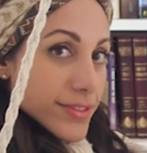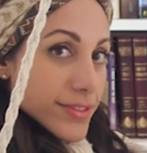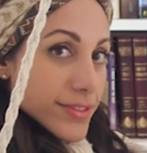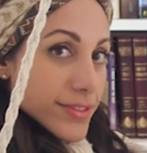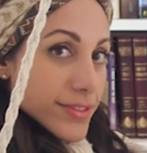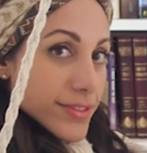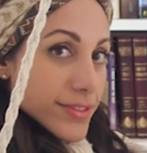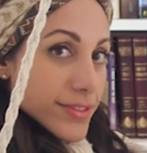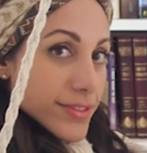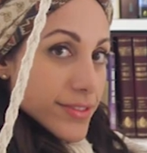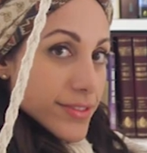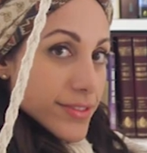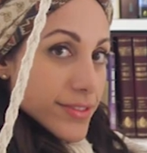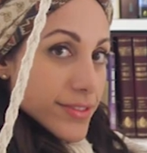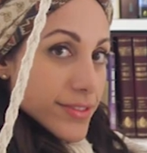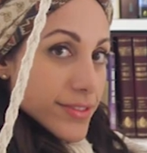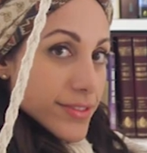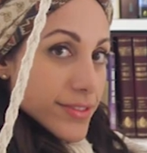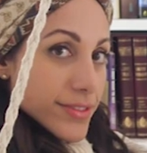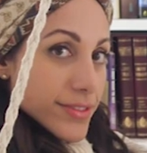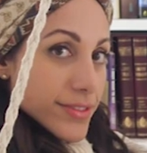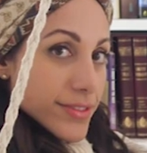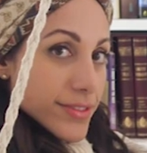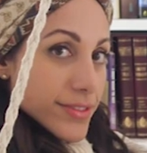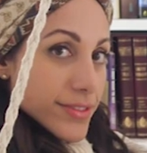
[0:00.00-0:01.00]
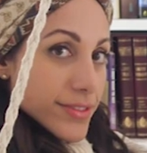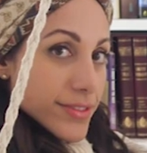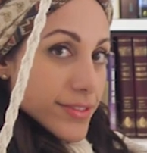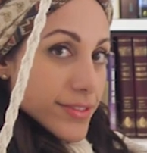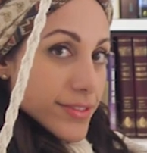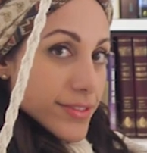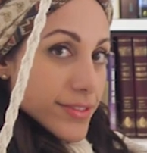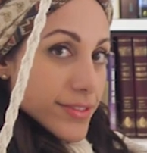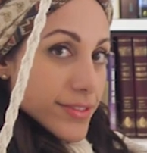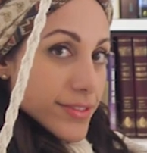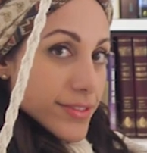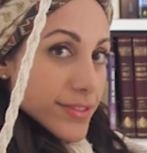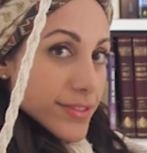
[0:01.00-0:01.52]

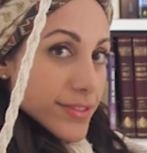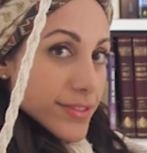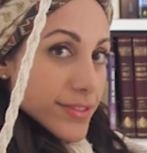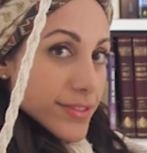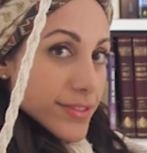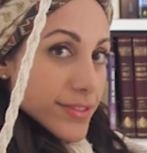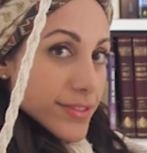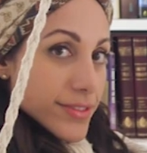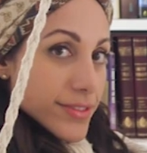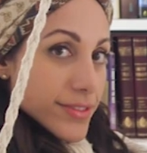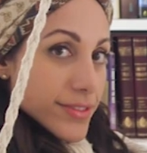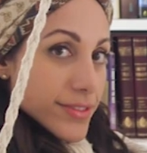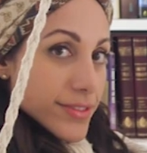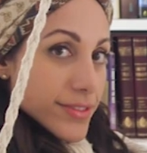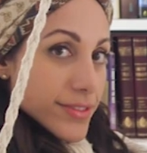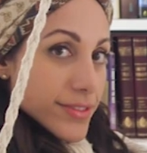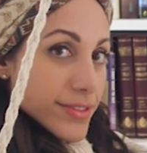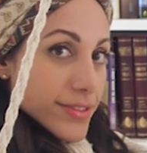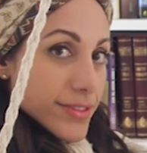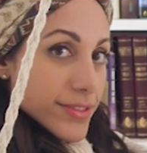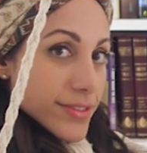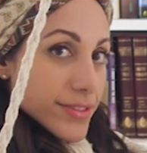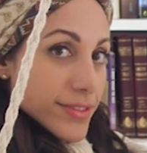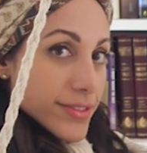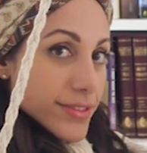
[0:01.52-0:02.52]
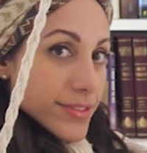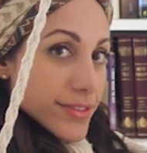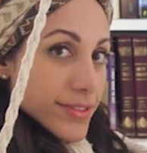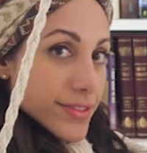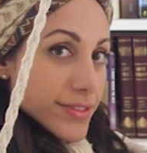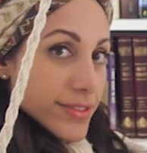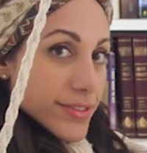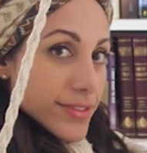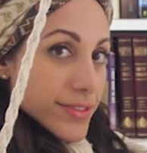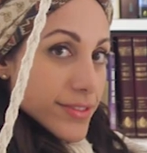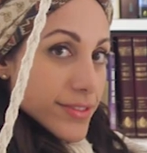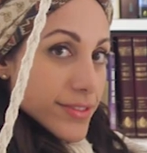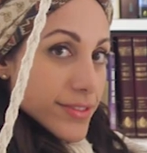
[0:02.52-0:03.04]

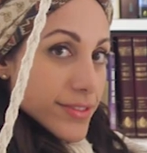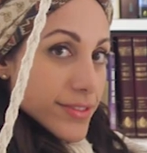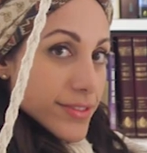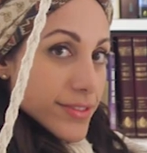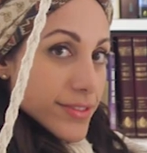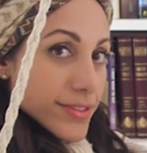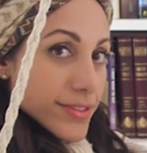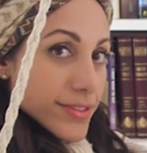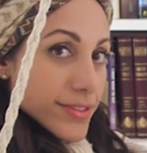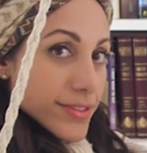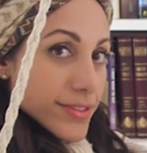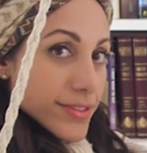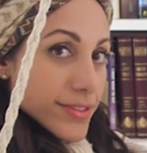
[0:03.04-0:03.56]
[no speech]